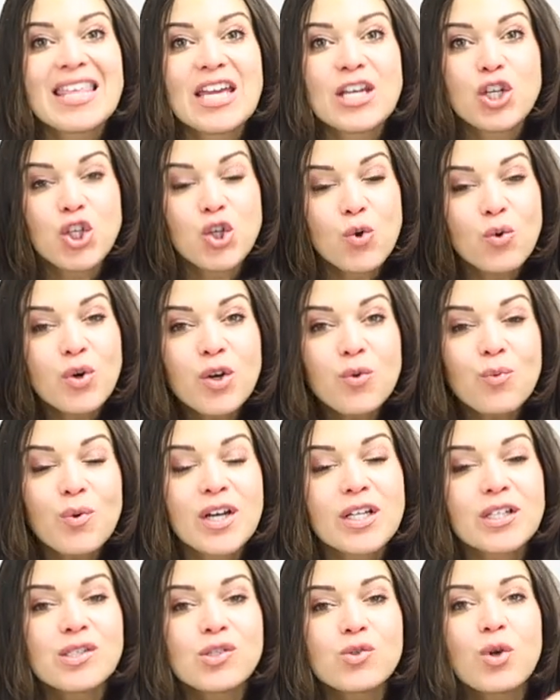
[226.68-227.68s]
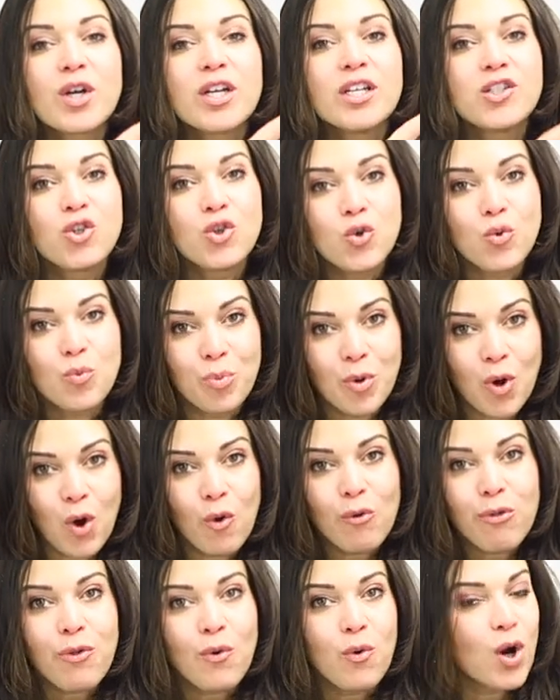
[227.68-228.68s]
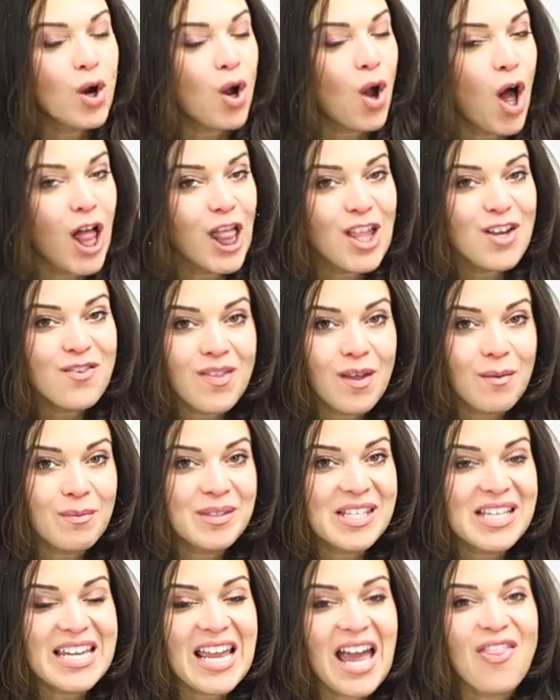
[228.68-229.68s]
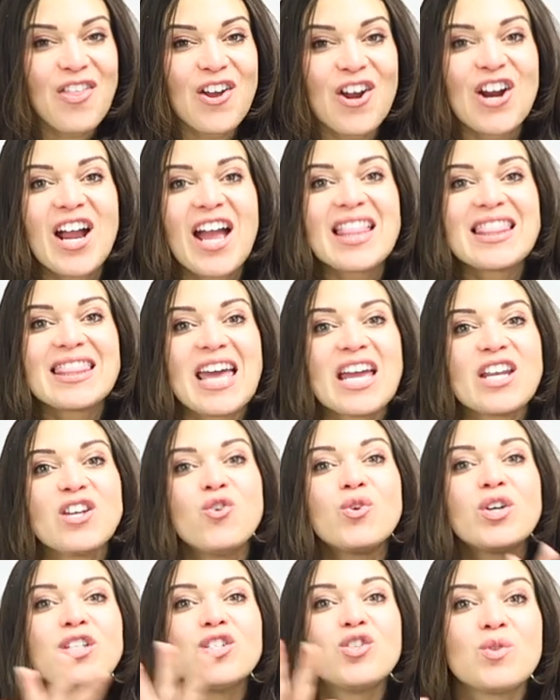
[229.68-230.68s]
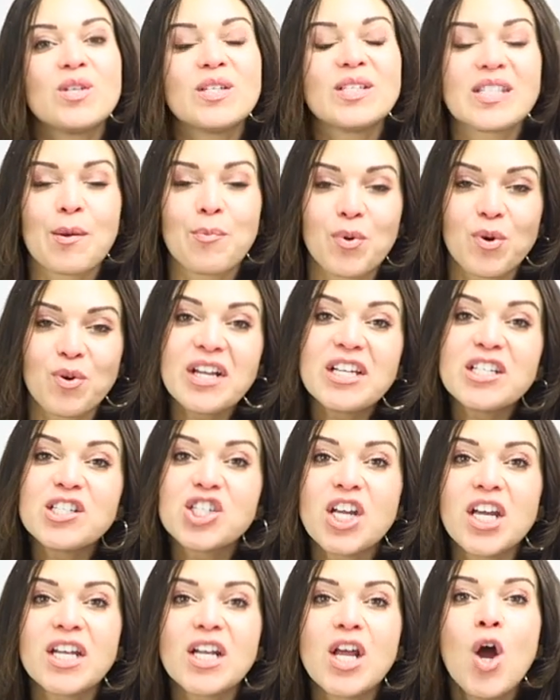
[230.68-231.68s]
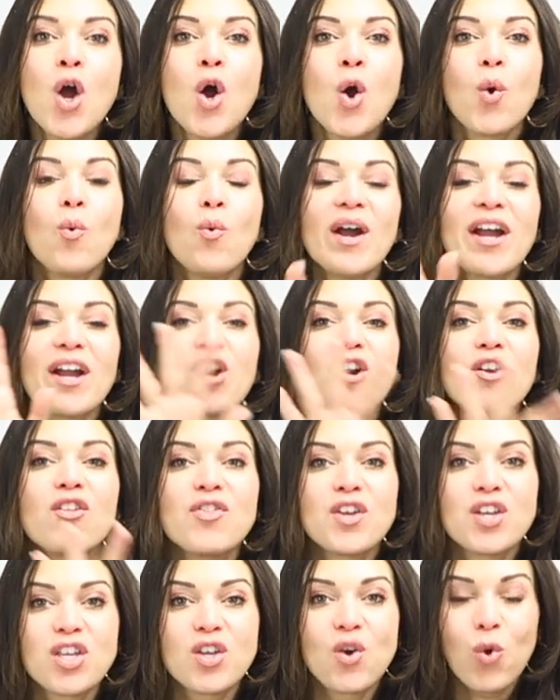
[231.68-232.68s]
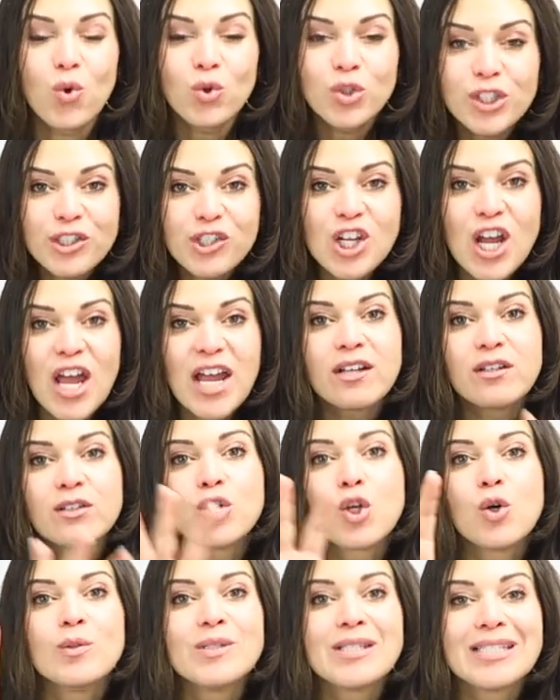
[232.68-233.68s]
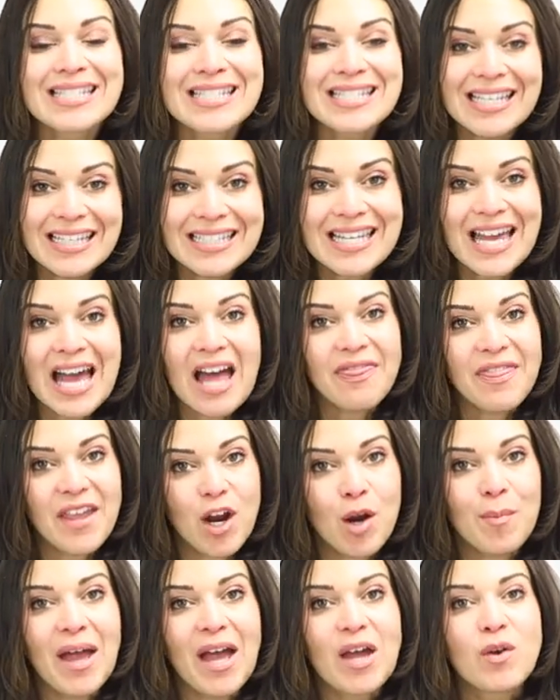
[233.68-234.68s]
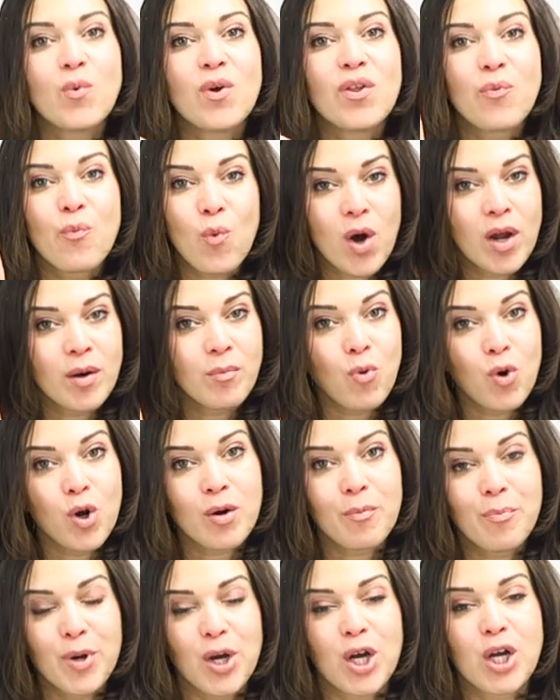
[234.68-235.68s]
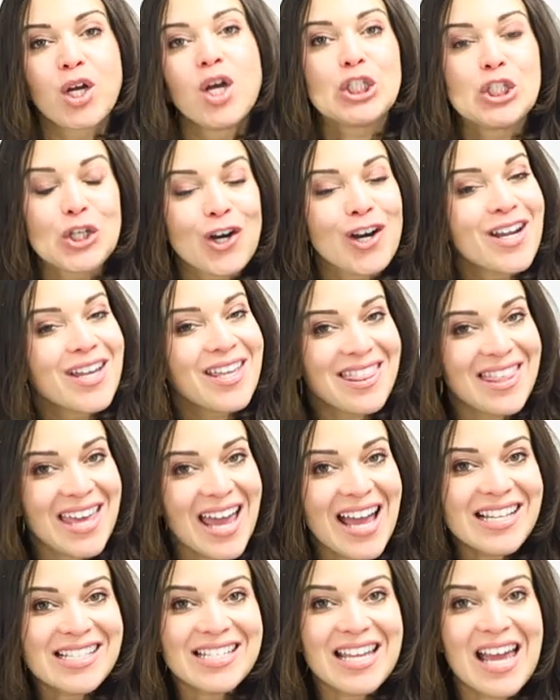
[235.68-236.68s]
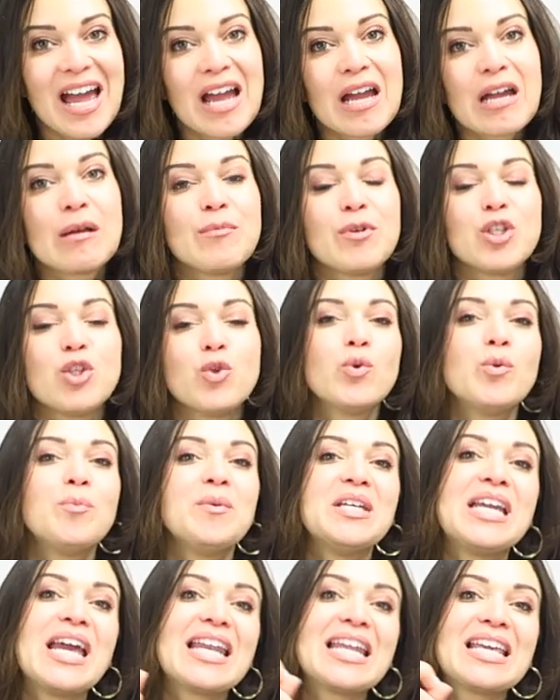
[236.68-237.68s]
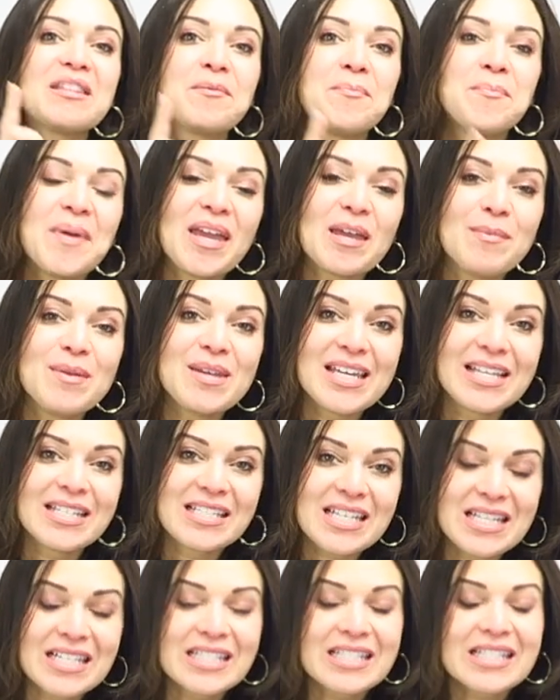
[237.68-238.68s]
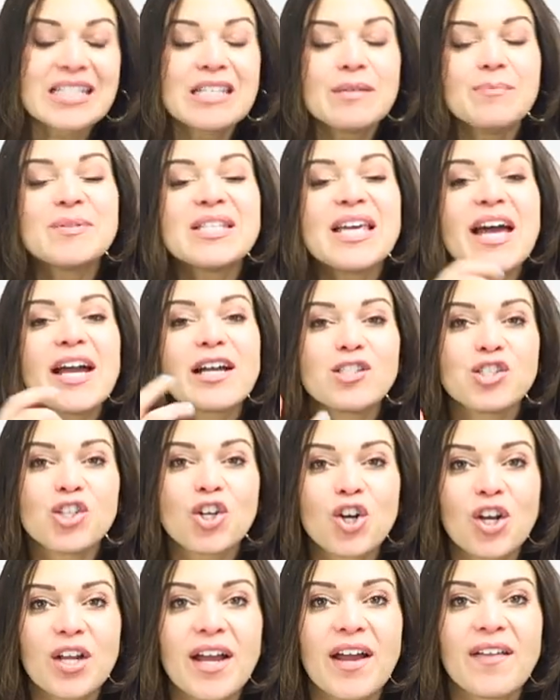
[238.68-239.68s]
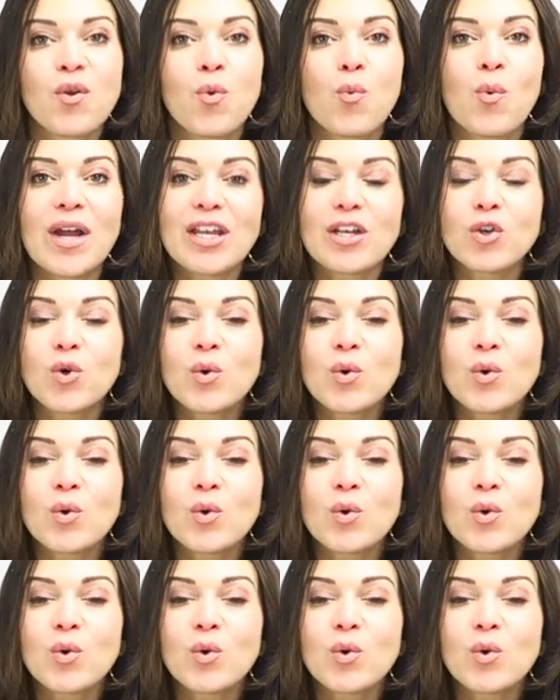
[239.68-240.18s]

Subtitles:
then you can read a story to both or all of them together, and then you can do the separation where the older child goes and sits on their bed with one more book. During that time, you will be getting the baby into the sleep sack, turning on the white